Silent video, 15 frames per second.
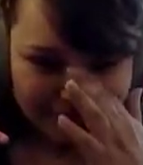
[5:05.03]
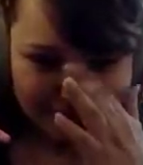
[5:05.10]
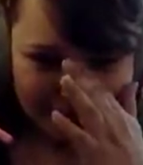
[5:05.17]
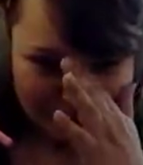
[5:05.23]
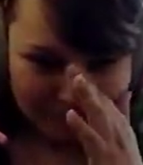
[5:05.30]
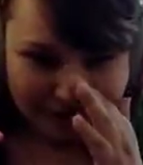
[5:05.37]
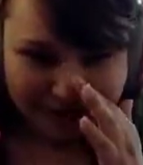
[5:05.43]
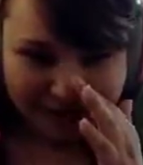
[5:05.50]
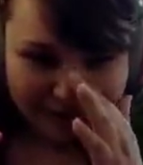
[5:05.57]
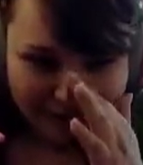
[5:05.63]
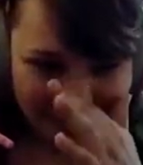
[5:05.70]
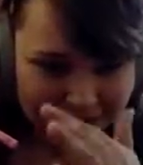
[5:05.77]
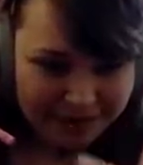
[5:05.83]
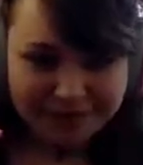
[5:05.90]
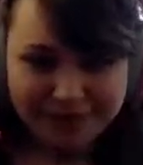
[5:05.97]
I'm not
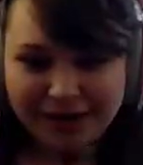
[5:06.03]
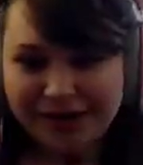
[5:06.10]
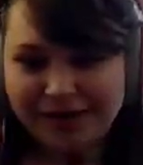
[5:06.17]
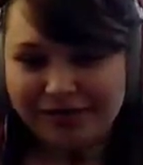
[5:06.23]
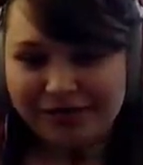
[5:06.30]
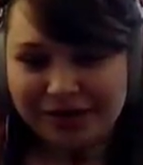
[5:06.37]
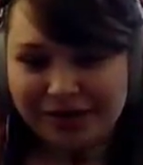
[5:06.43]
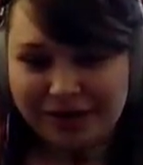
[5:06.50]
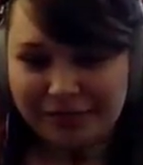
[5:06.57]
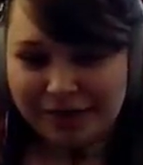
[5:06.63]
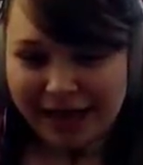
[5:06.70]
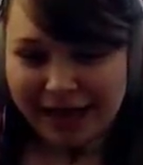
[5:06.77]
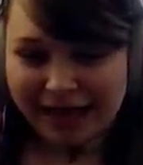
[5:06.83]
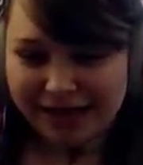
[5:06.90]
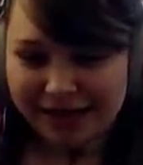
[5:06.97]
even I'm not even running
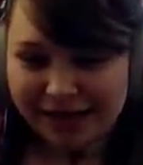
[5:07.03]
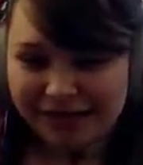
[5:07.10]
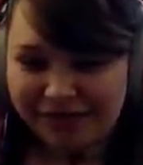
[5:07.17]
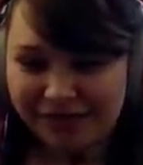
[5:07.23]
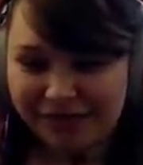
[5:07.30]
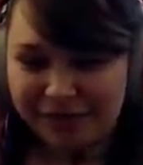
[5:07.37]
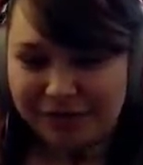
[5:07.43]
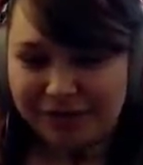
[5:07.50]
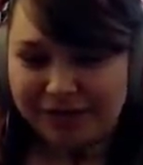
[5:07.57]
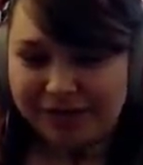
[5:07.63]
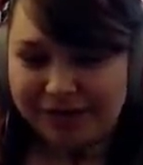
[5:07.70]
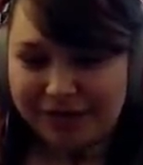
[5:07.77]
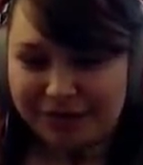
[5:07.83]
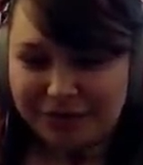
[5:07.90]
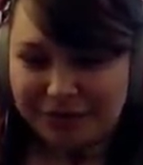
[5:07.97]
Mikaela for me
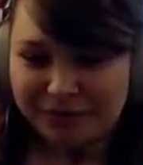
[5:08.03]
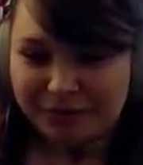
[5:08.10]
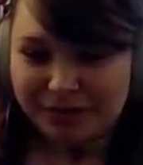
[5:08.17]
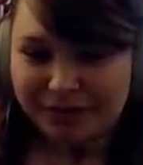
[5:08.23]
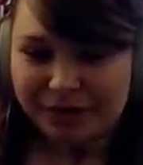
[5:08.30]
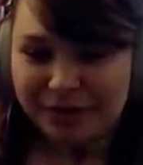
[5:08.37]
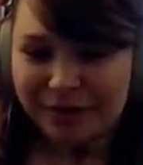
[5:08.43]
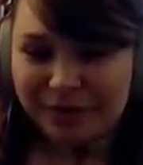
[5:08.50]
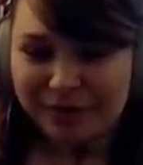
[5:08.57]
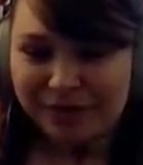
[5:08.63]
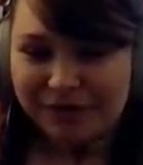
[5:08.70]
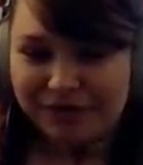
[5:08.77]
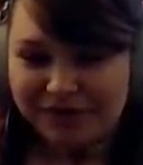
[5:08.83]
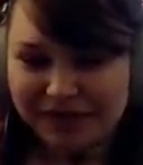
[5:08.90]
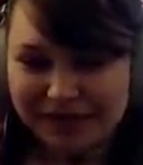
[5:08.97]
to put up a
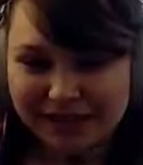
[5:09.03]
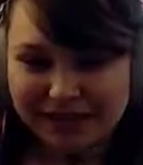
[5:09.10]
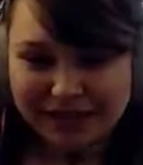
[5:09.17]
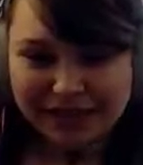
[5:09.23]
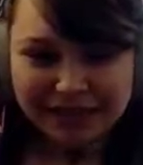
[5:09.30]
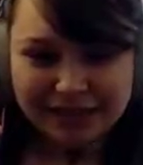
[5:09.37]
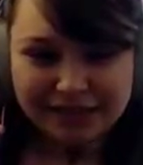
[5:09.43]
boon of healing.